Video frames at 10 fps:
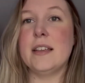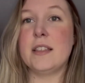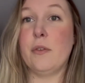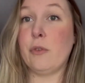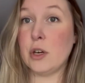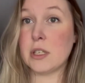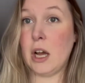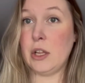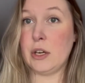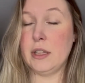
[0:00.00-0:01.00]
the first
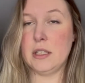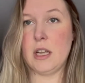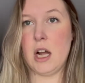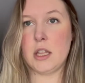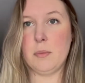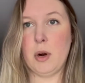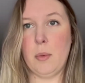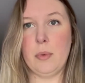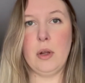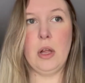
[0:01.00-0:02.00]
color in the sock, the
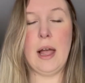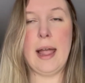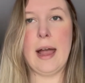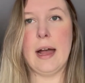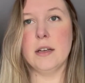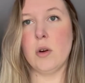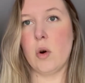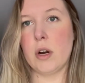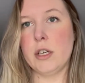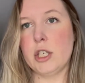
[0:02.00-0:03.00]
purple and
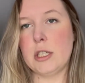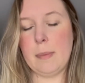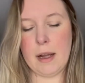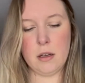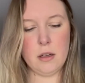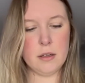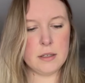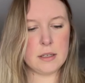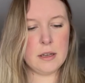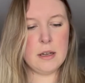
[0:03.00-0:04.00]
orange
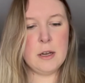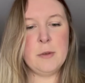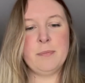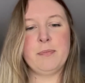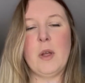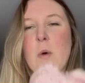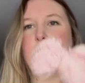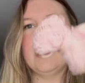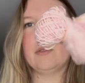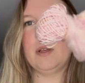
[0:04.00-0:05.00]
speckles. Oh,
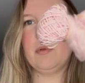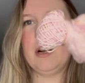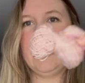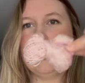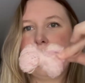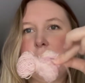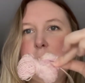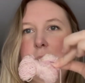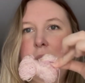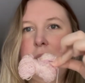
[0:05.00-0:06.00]
and it's really pretty. It's like
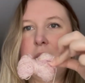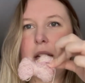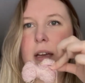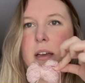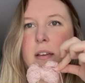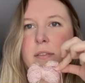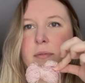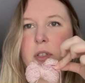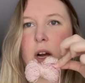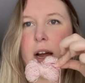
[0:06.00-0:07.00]
pink.
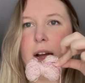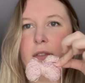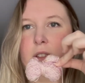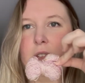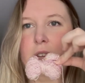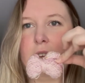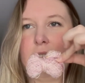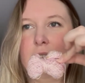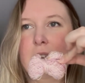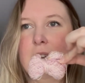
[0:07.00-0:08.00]
Sorry, I have the like
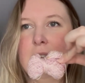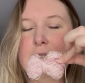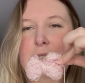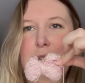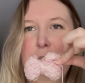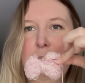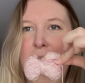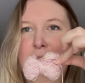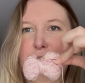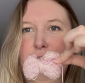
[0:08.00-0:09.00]

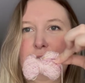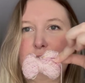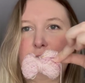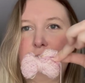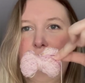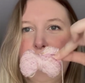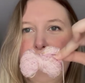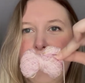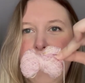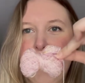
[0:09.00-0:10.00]
cinematic feature on
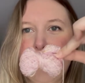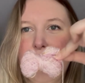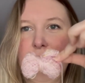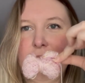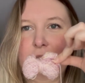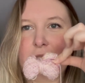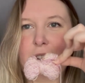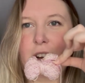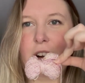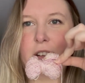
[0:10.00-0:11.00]
my camera and it's
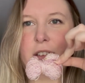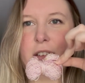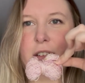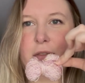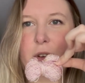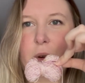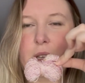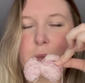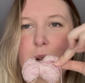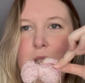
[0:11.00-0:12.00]
like hard to
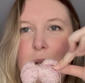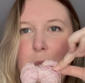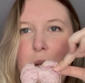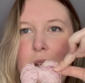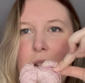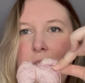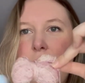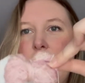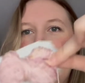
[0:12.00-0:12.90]
focus, but it's like pink